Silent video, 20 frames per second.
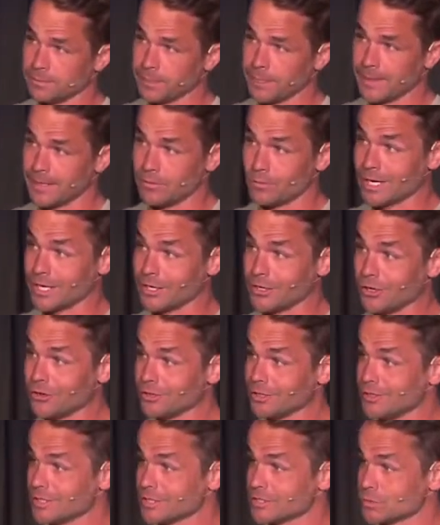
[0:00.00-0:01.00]
And what I
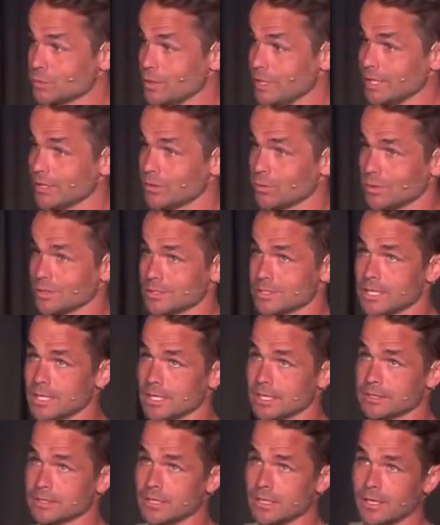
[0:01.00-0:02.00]
noted this week was
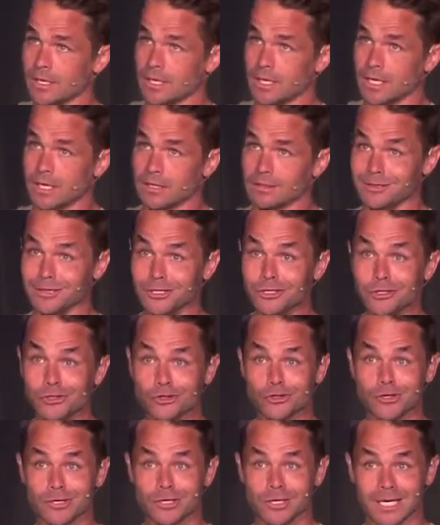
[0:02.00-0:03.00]
that
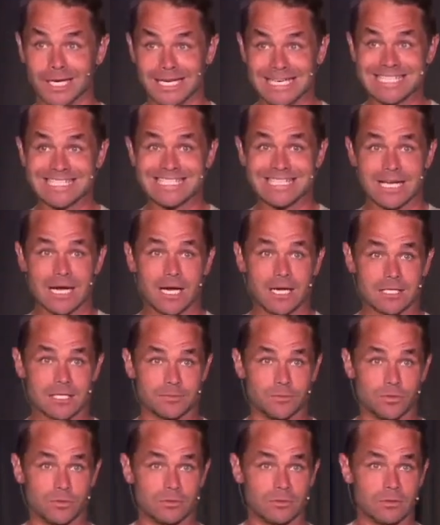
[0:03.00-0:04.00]
Luke, in his
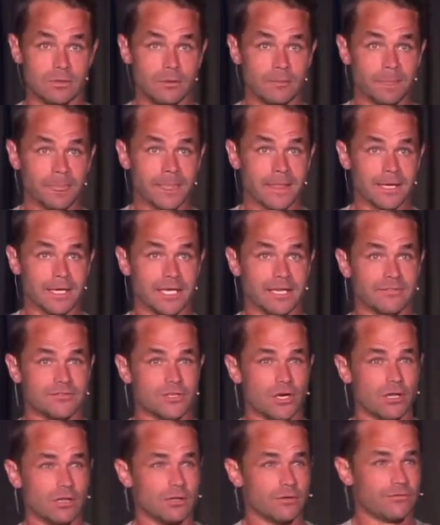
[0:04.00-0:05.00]
gospel, gives
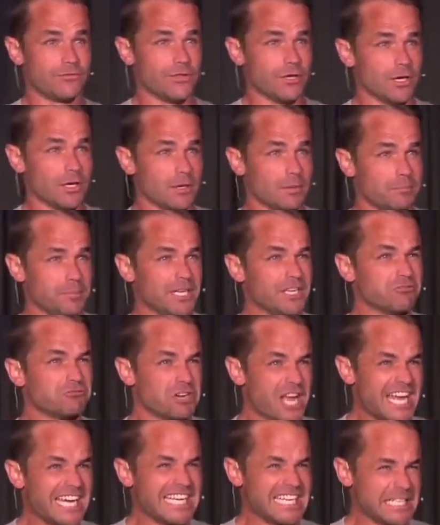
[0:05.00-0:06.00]
all of the be
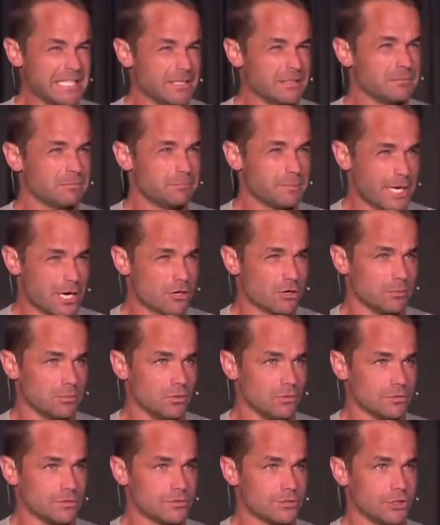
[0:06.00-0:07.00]
ready
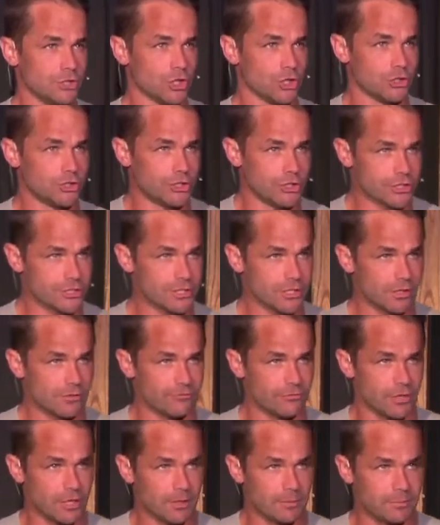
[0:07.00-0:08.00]
parables. Gird
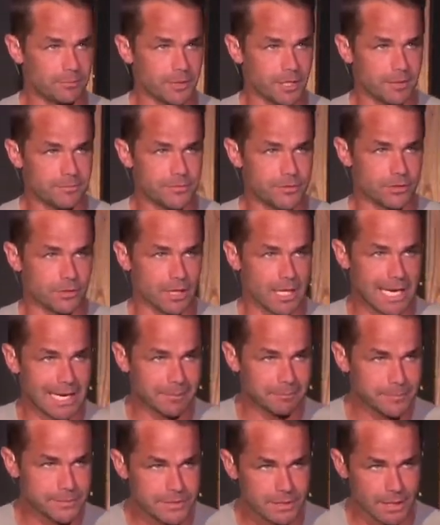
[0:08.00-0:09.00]
yourself up, keep your
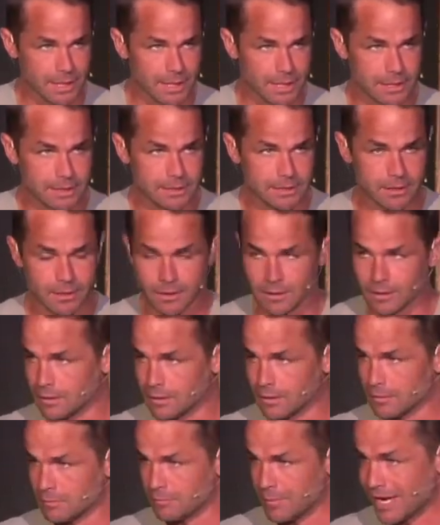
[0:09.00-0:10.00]
lamps lit,
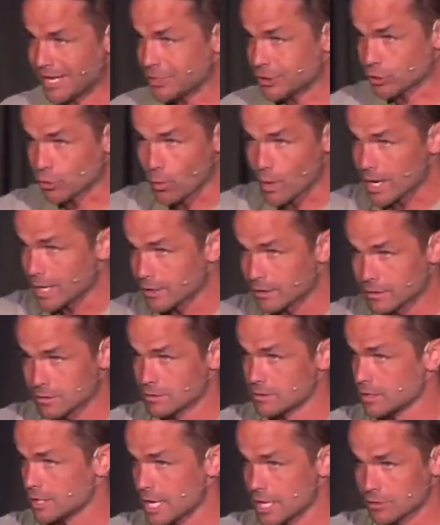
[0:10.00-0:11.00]
make your way
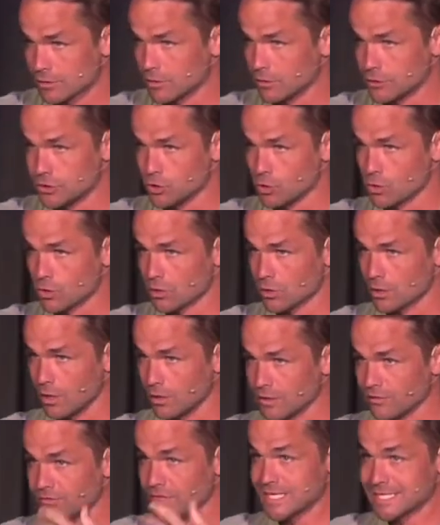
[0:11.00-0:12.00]
through the narrow door,
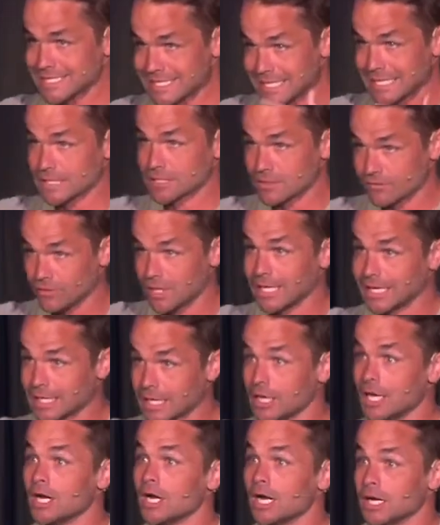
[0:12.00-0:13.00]
all of these things of like,
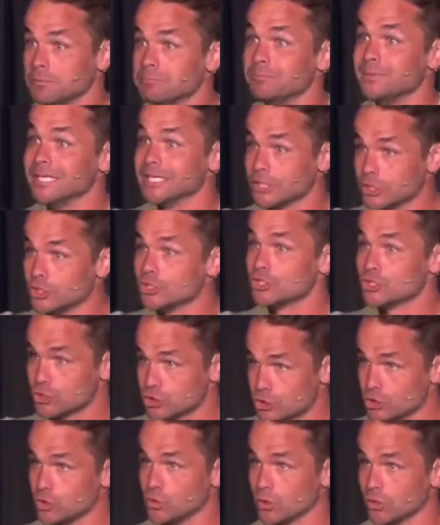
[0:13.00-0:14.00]
be a good
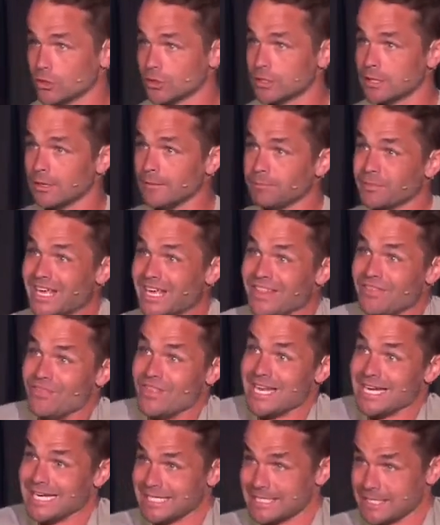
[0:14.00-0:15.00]
steward. And
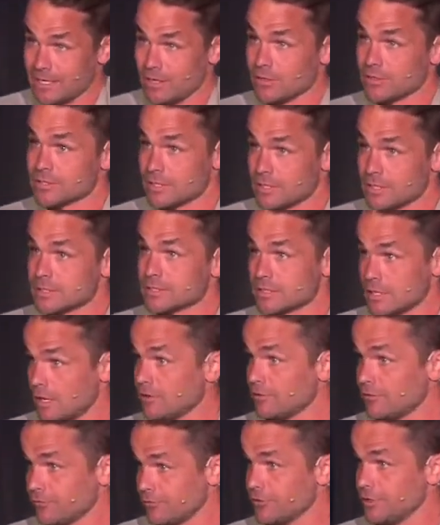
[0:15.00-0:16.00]
then he tells us
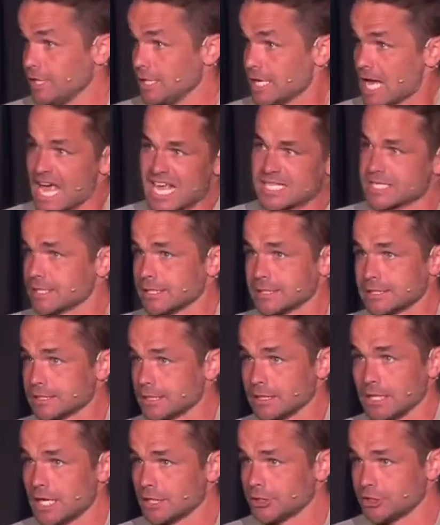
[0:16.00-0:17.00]
of the
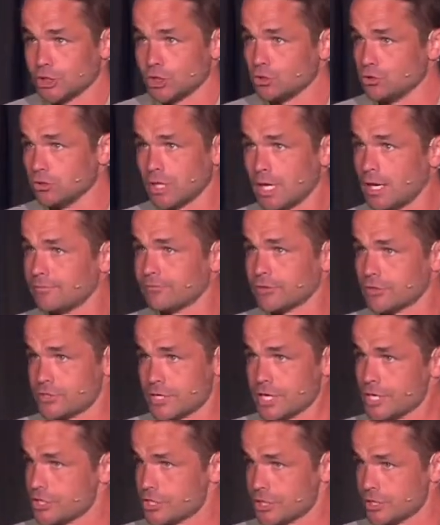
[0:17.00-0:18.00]
eschatological
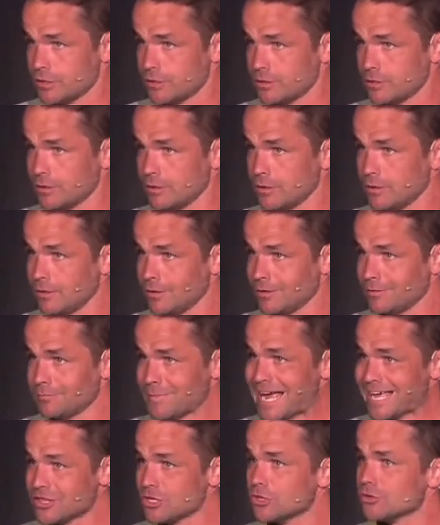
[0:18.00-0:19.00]
conversation.
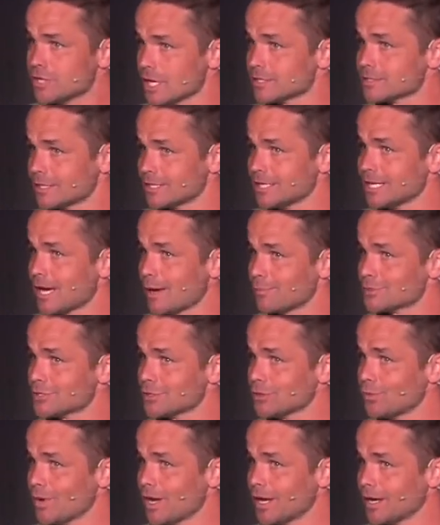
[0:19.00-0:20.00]
Matthew does it the
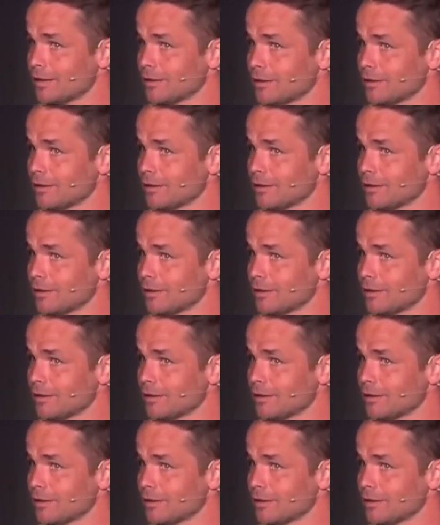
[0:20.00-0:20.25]
opposite way.